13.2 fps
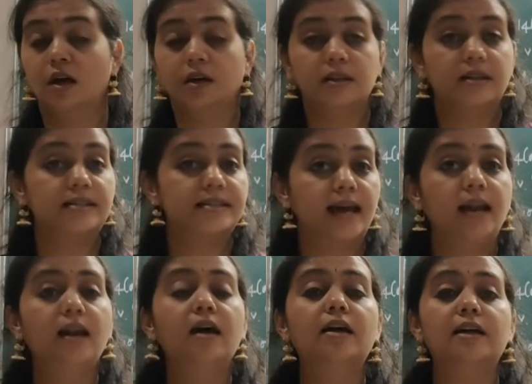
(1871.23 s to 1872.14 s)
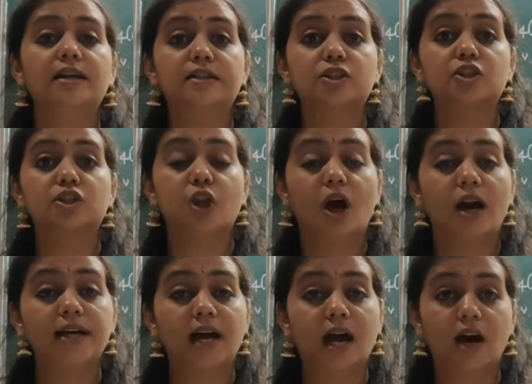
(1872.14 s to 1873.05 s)
the seller is
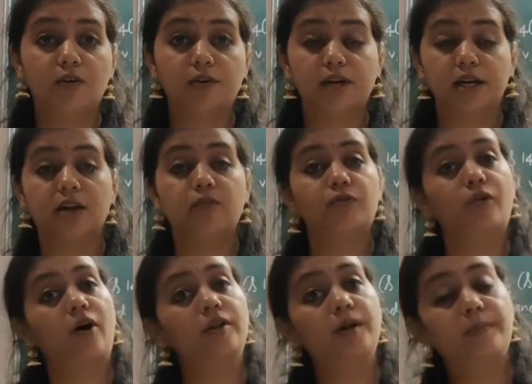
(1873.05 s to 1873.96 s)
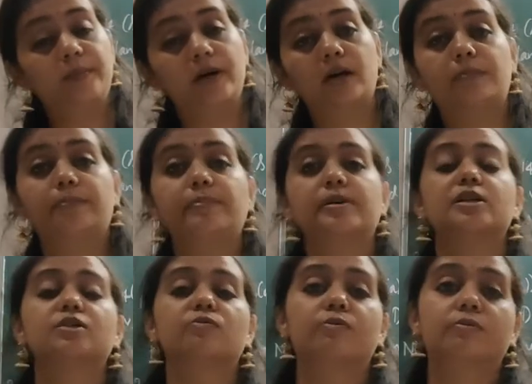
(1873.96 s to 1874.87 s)
not aware for the
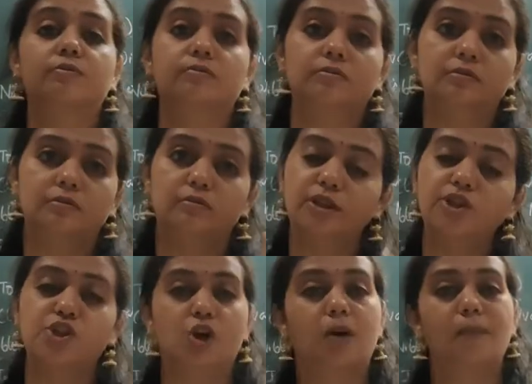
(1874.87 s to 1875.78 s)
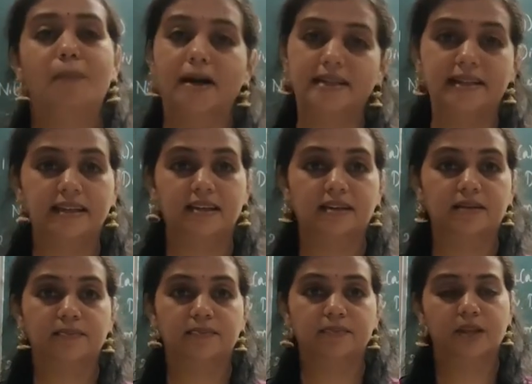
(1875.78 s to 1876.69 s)
purpose which you are buying.
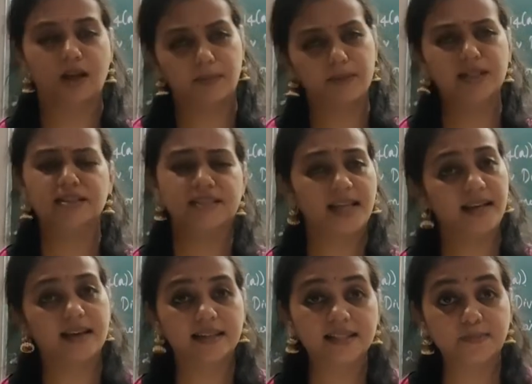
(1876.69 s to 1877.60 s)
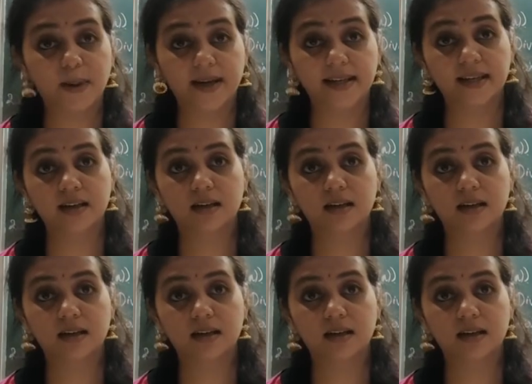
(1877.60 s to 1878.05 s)
I mean, the seller is buying.